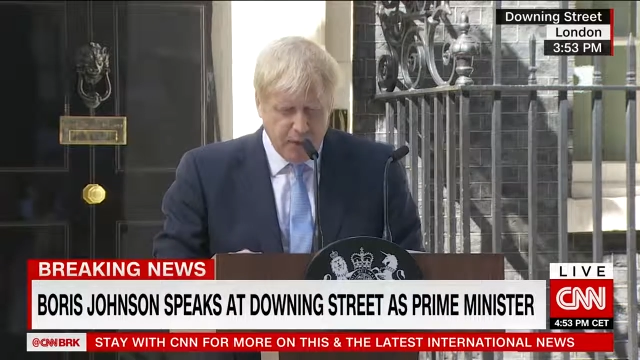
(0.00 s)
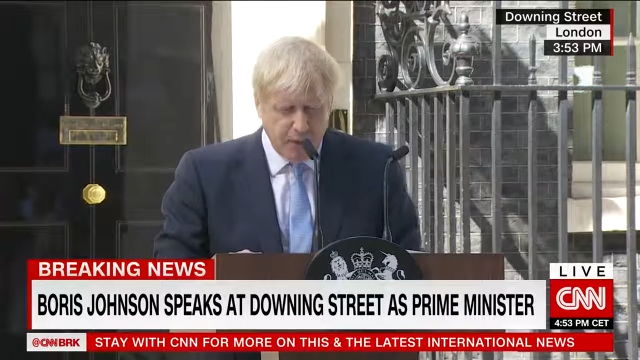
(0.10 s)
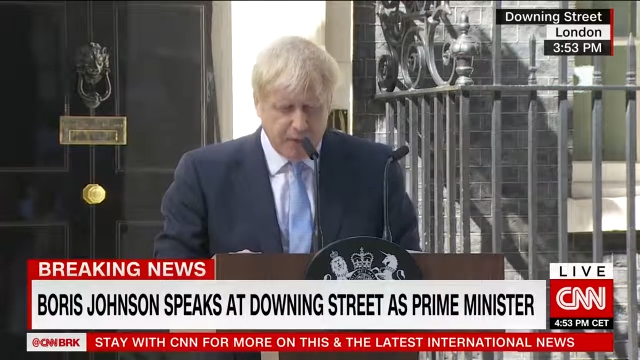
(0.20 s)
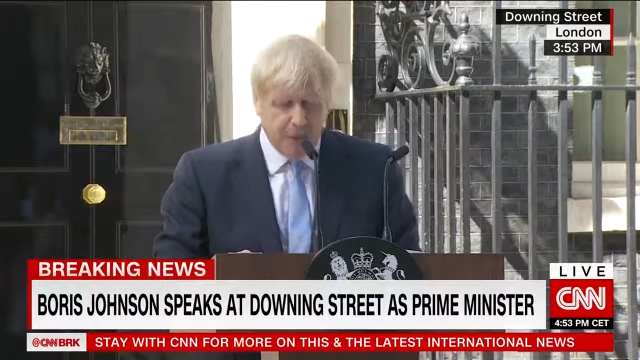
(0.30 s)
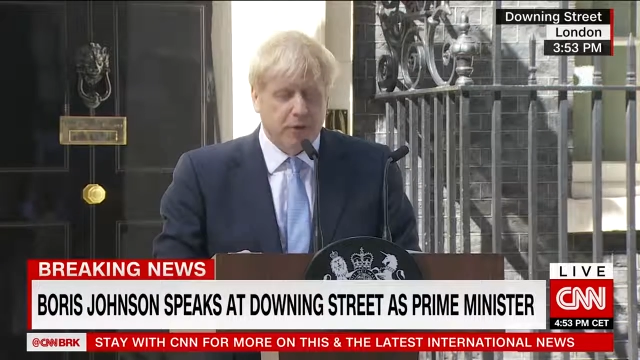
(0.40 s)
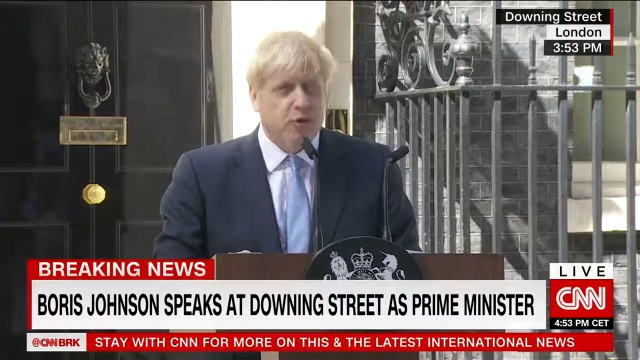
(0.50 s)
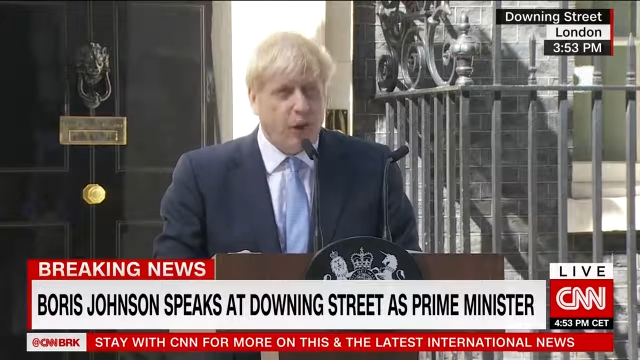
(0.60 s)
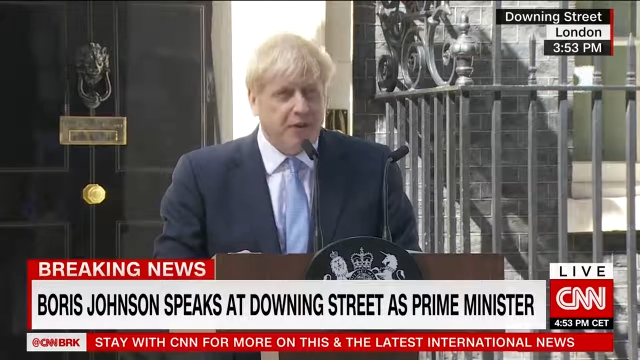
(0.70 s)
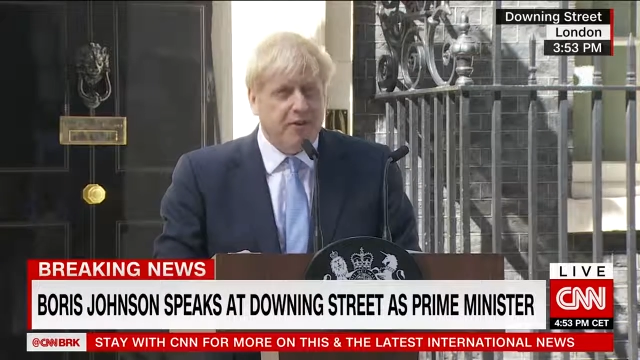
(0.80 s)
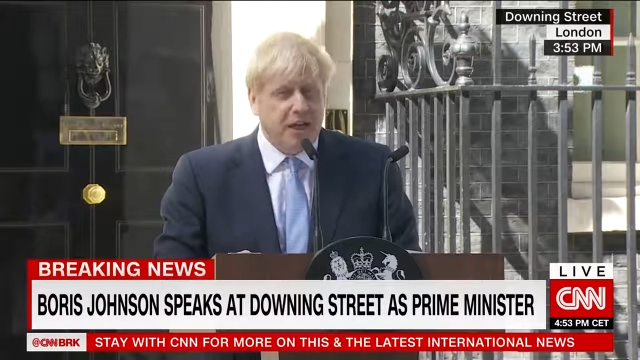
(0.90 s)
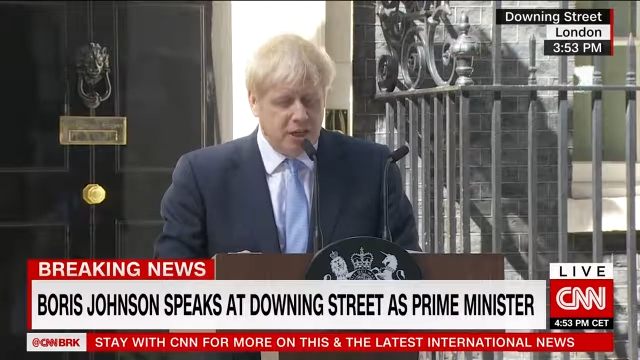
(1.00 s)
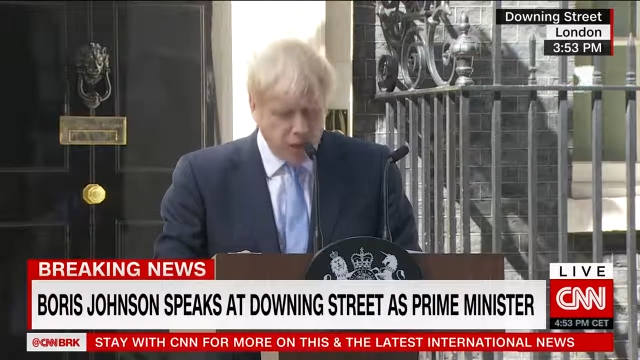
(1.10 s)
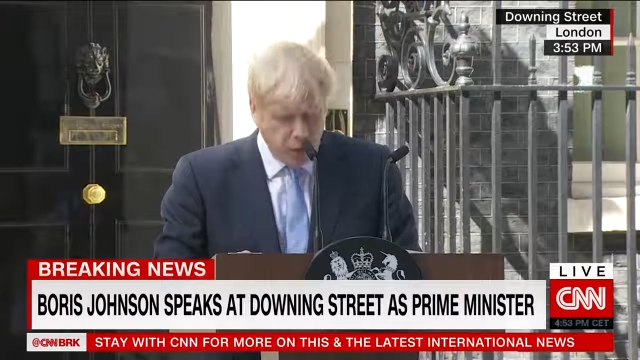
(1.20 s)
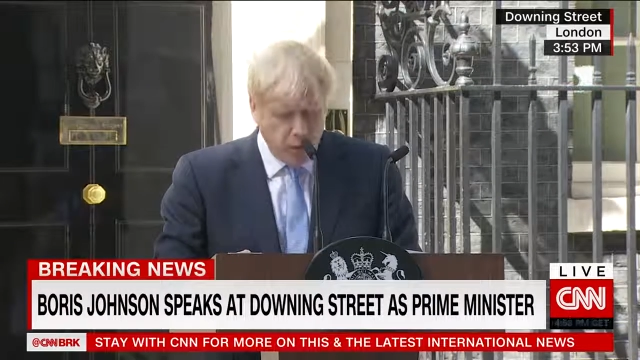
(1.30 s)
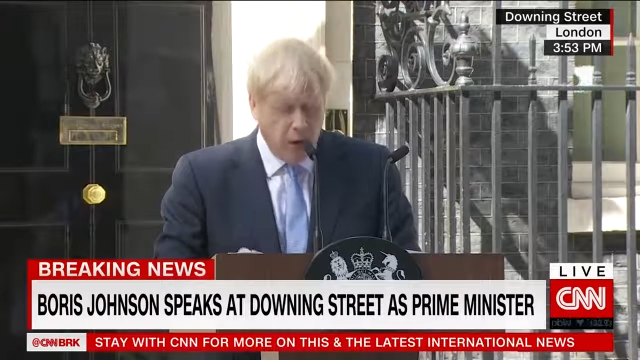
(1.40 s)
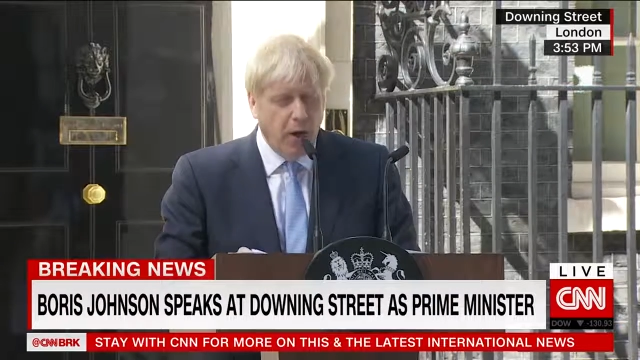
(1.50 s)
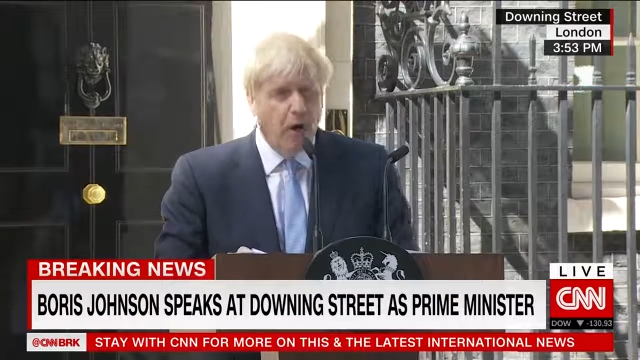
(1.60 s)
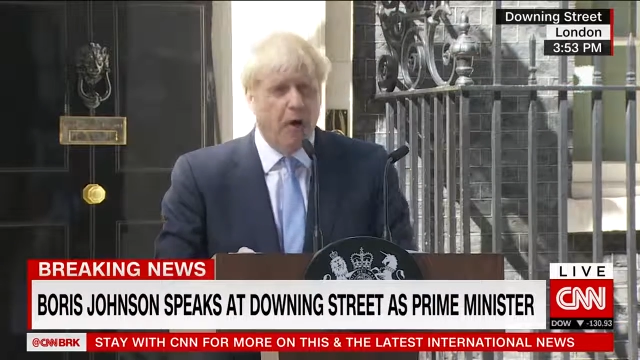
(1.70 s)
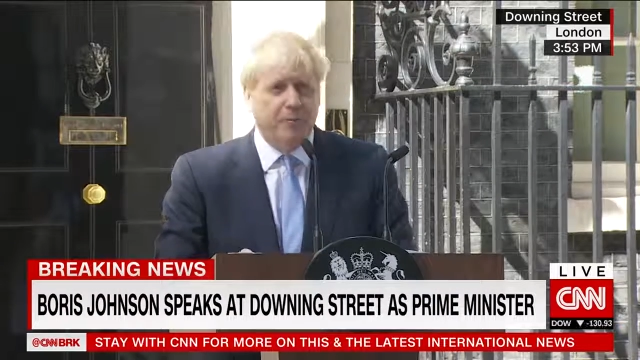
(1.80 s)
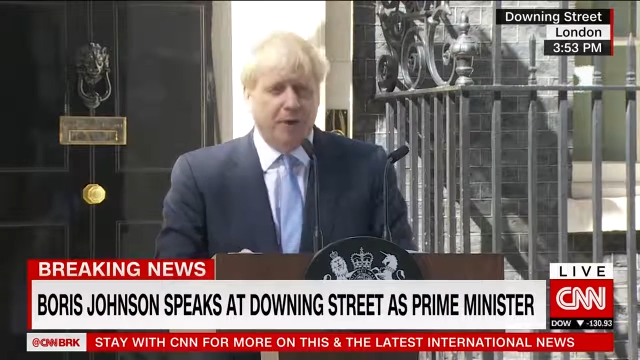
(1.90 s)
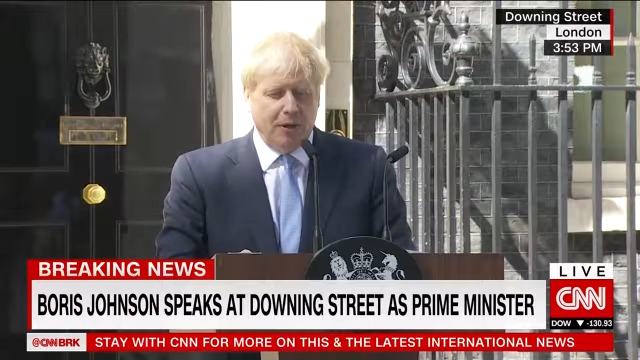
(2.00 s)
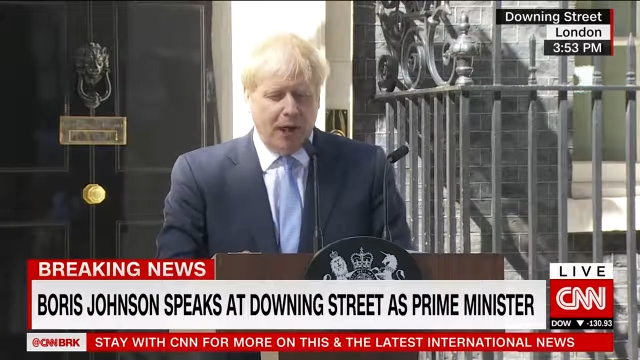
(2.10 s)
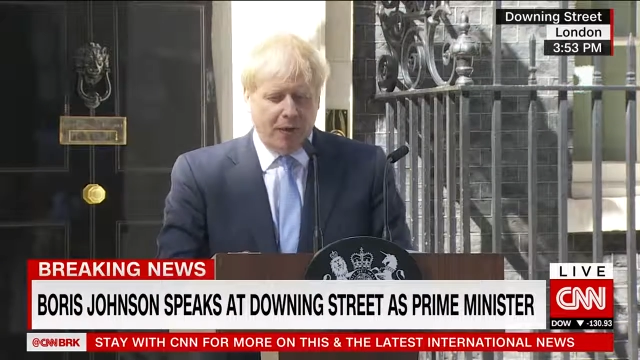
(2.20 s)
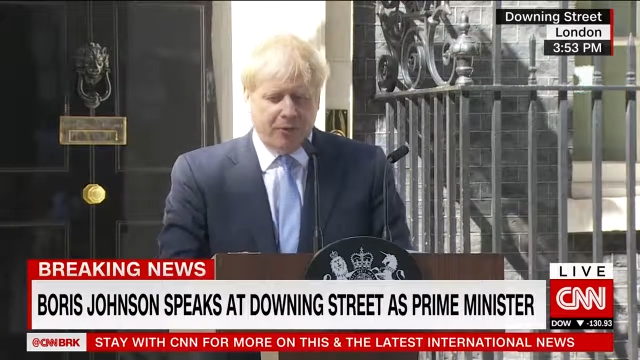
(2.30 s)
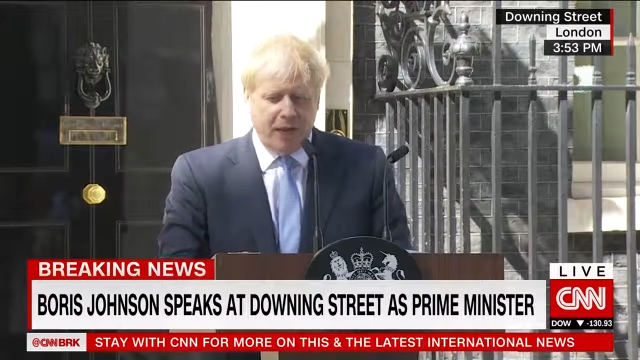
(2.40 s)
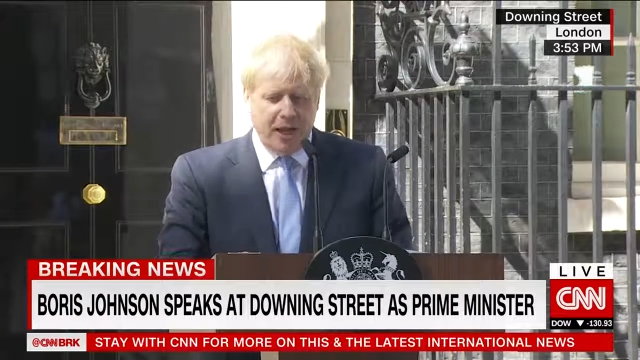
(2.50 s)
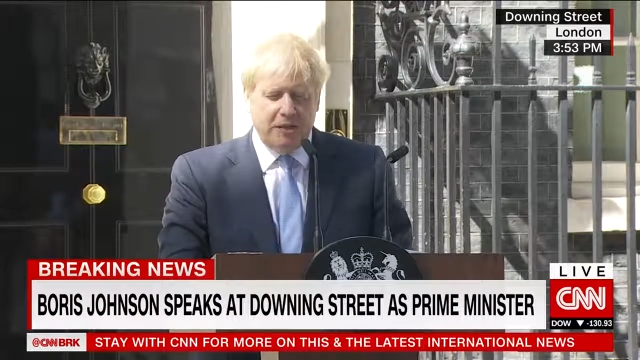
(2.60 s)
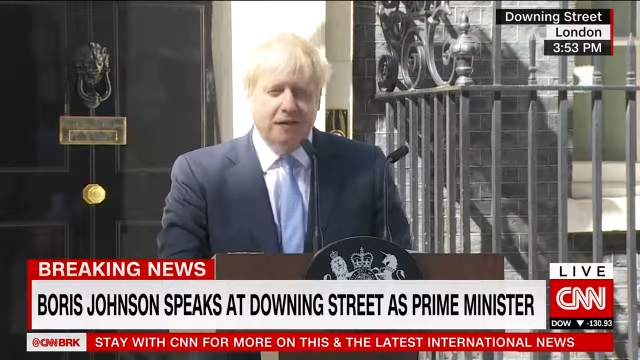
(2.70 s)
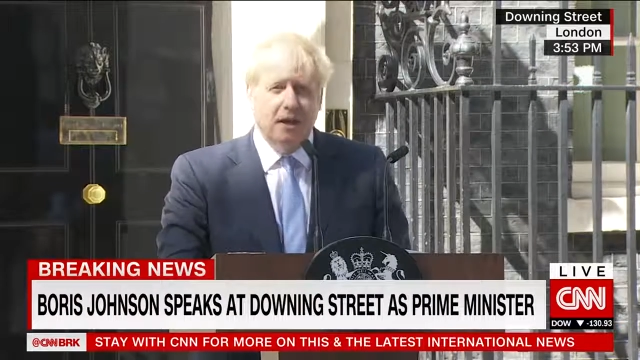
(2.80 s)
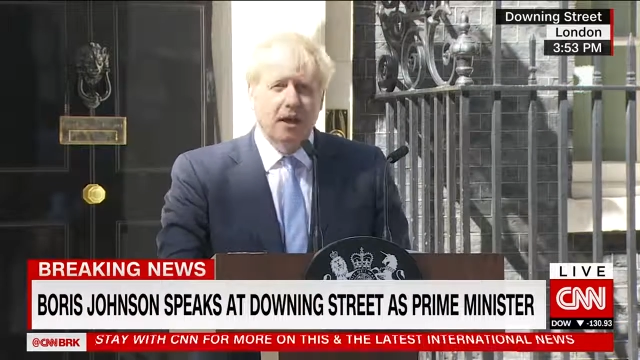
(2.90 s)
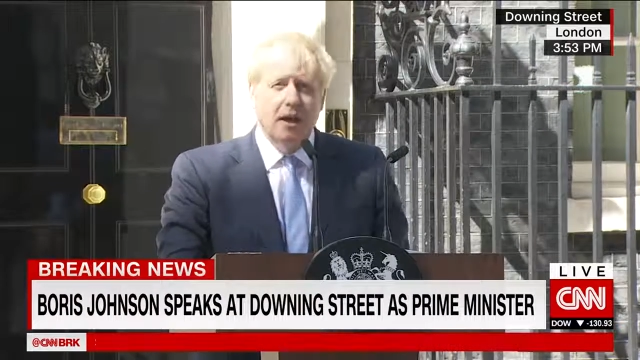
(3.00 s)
with 20 new hospital upgrades